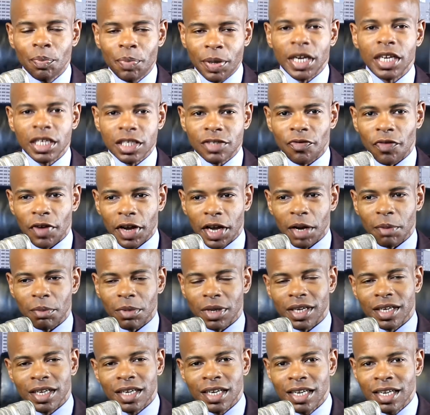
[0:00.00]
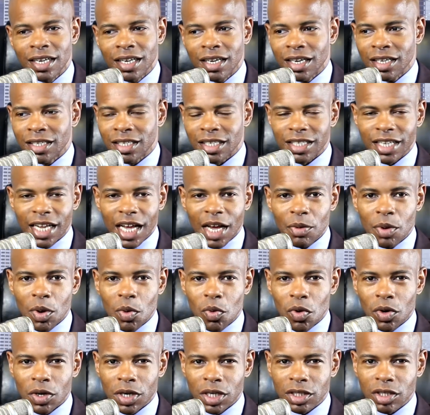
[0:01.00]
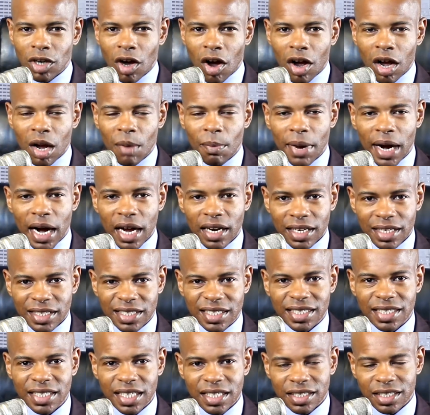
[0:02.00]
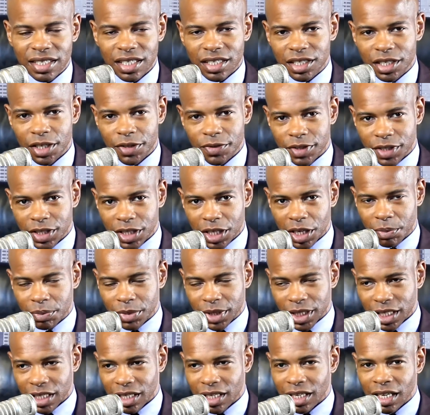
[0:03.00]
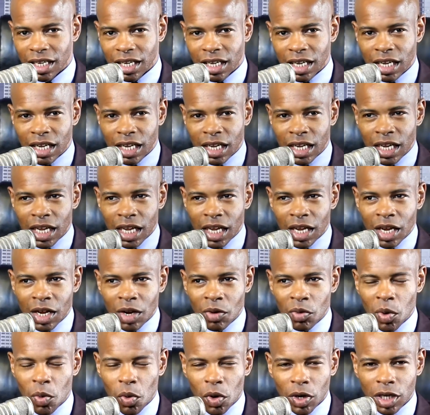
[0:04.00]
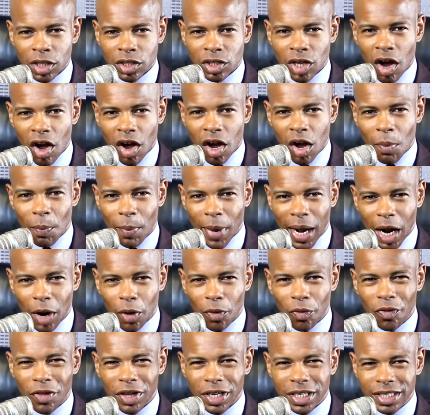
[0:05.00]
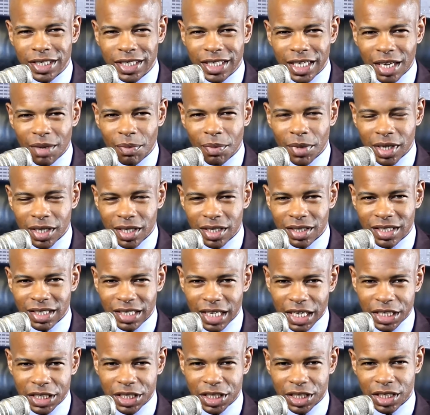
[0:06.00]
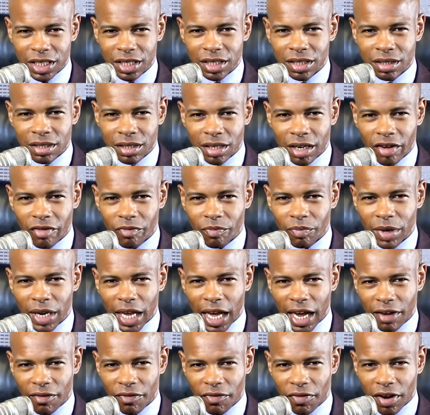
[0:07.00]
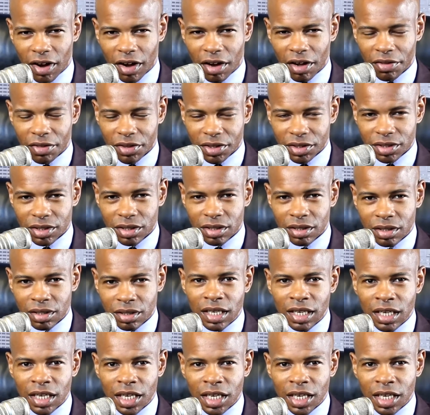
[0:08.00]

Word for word: Peace, family. Today we want to talk about a sensitive subject. We want to talk about the demonization of black fathers.